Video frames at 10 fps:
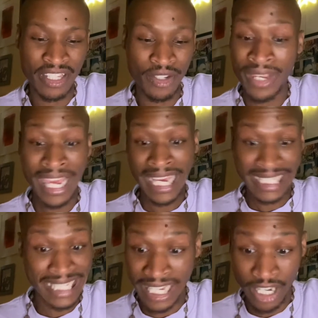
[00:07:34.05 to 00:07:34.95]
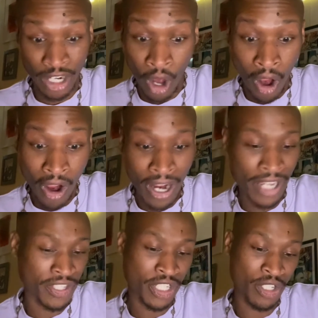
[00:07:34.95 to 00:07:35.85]
you can't see it at all
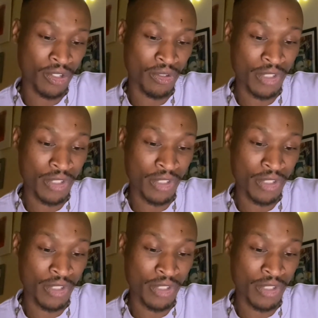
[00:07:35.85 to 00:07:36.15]
and then you